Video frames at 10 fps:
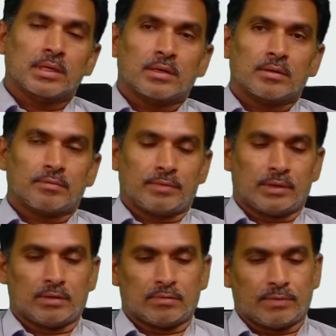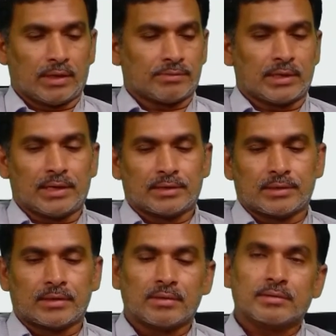we have
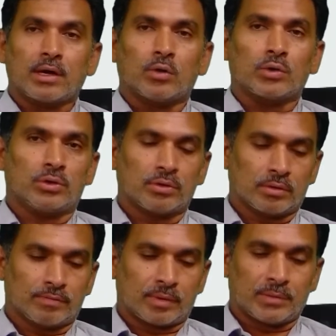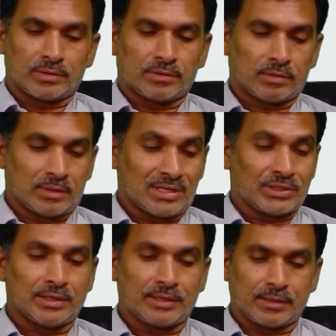selected this outlook from this
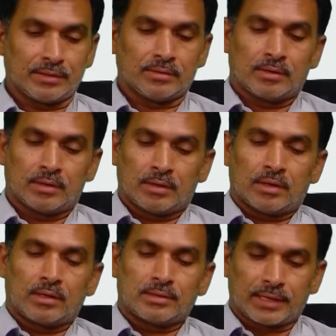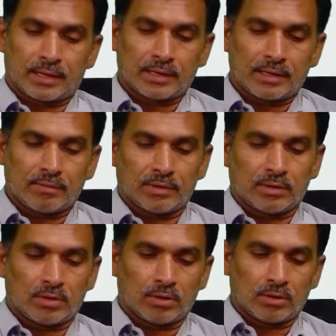decision tree, and second level
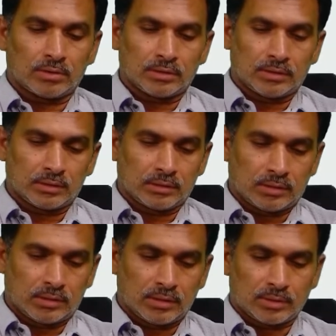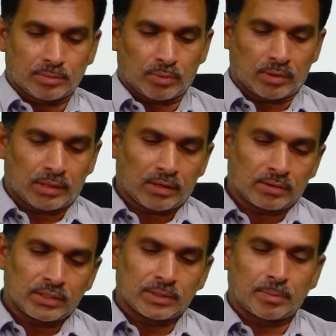along
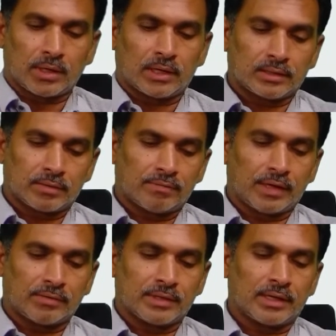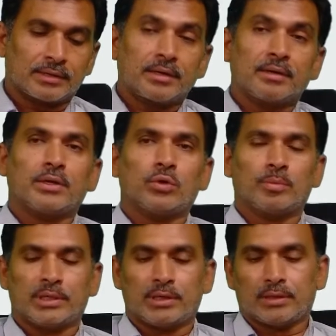this path we have selected the
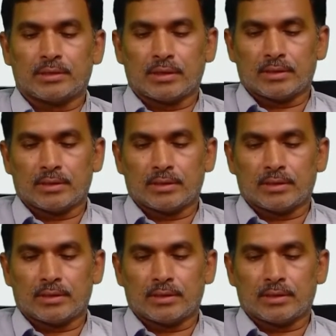humidity, and